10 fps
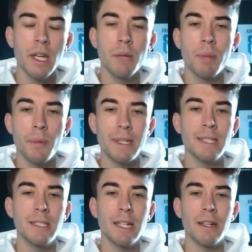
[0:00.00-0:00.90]
but we did
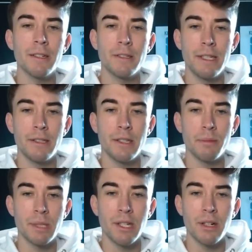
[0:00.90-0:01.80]
see last season
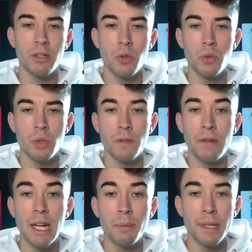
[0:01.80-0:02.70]
him starting to
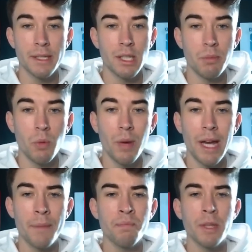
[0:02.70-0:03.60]
develop into someone
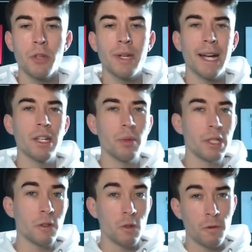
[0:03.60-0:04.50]
where you can go
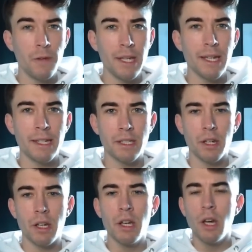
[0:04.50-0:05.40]
into his feet and he's going
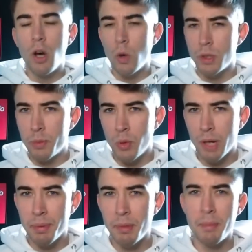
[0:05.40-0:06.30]
to hold the ball
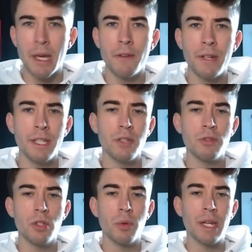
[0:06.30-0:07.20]
up a bit better than he
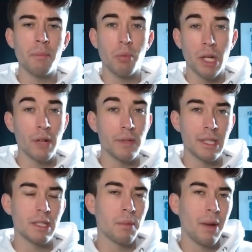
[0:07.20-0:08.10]
used to and then bring others
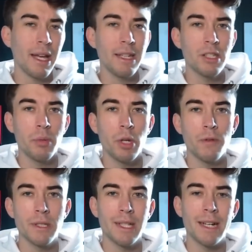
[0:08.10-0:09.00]
into play, so he
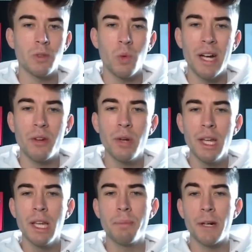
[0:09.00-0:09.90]
offers that as well.
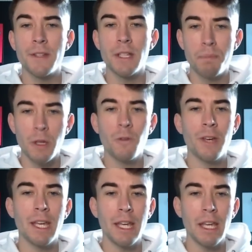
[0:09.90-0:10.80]
But I think the big
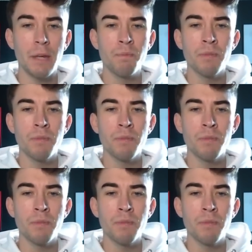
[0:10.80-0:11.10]
thing he